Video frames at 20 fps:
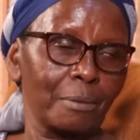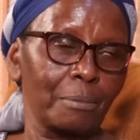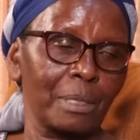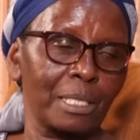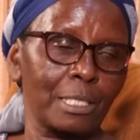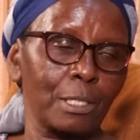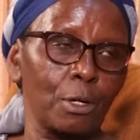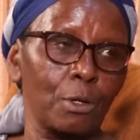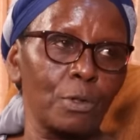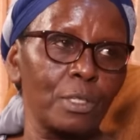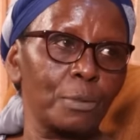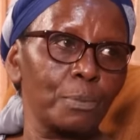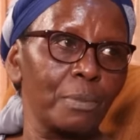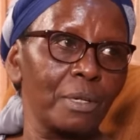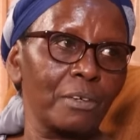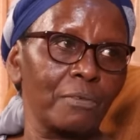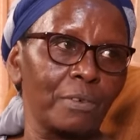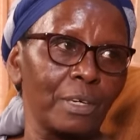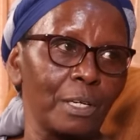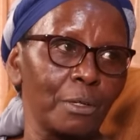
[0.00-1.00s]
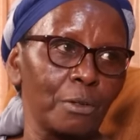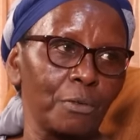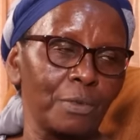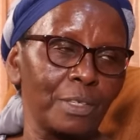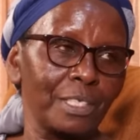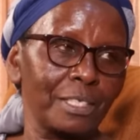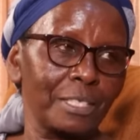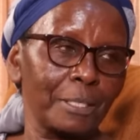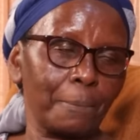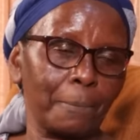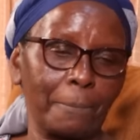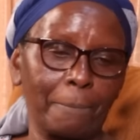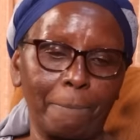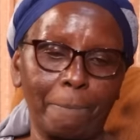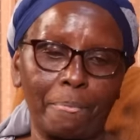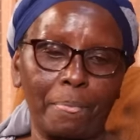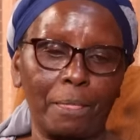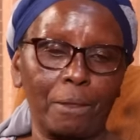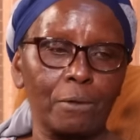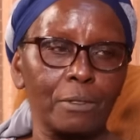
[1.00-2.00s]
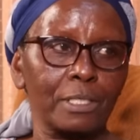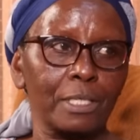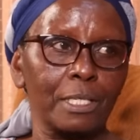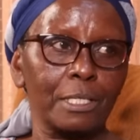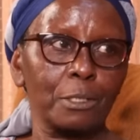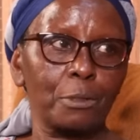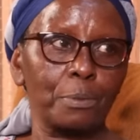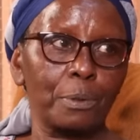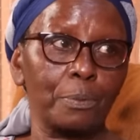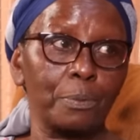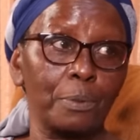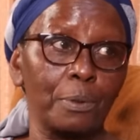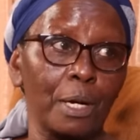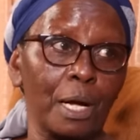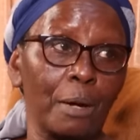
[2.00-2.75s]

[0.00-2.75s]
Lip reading: But I always make fun of it because I tell people